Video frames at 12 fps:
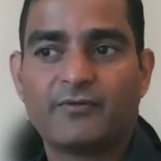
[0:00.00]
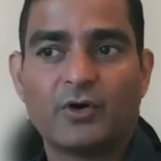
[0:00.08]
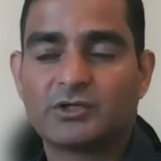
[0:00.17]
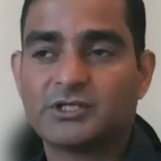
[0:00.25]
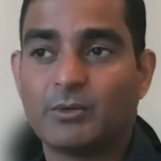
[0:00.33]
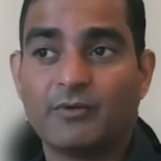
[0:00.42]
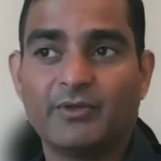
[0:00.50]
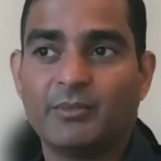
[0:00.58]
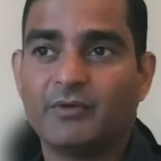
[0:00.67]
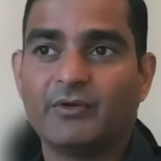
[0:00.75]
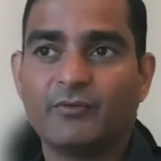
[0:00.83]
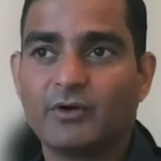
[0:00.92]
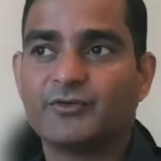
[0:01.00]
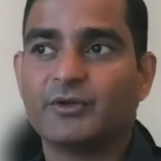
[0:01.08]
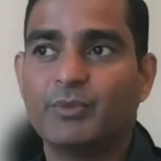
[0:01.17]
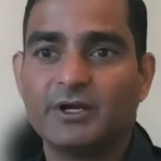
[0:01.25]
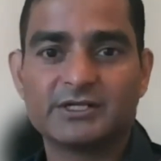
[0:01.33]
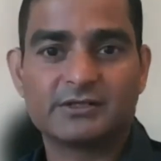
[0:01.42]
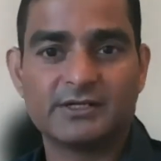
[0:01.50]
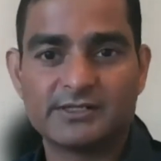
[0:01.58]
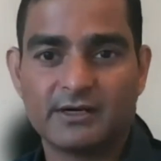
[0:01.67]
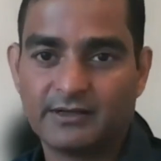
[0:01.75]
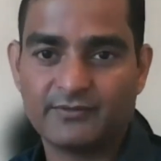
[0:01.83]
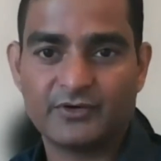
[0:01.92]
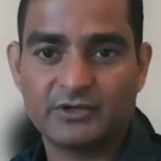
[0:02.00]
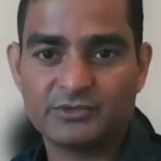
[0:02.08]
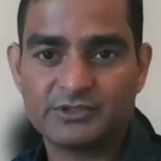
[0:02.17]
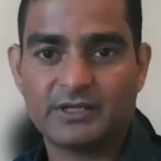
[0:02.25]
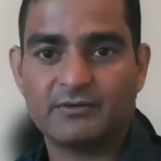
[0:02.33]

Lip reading: for, some of them even work for the biggest consulting firms.